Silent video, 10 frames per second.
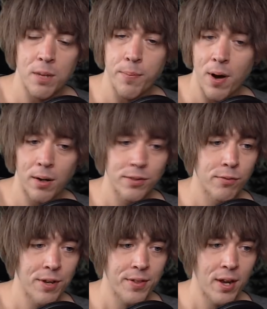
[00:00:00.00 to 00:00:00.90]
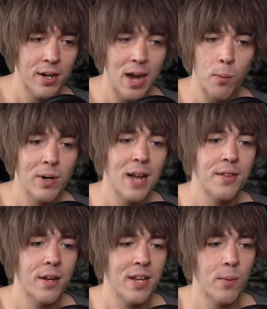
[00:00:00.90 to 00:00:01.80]
imperil right there. Now, we're
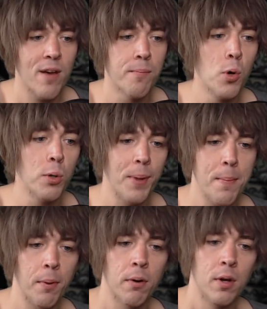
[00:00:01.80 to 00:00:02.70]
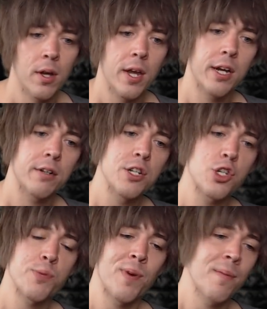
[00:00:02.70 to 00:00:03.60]
not done yet. We have Moon People. Increase
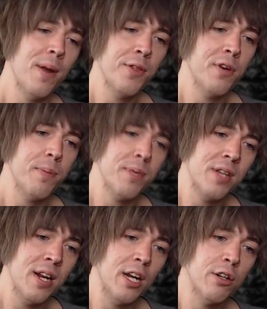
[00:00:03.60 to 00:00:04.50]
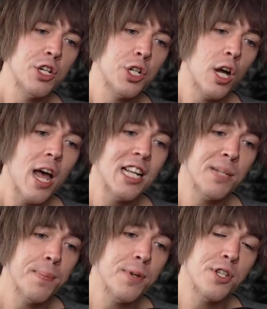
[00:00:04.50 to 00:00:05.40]
your spirit by 30%. Increase your
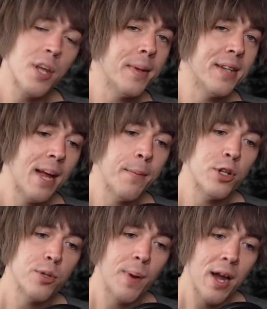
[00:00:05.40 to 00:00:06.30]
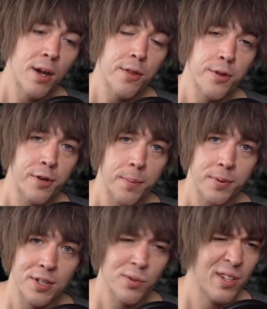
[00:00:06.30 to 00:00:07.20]
Esper summon damage by another
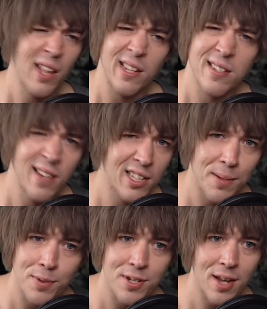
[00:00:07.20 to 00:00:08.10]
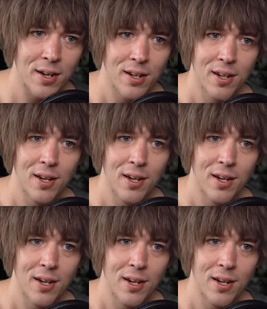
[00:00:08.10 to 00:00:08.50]
30%. So he's got like 60%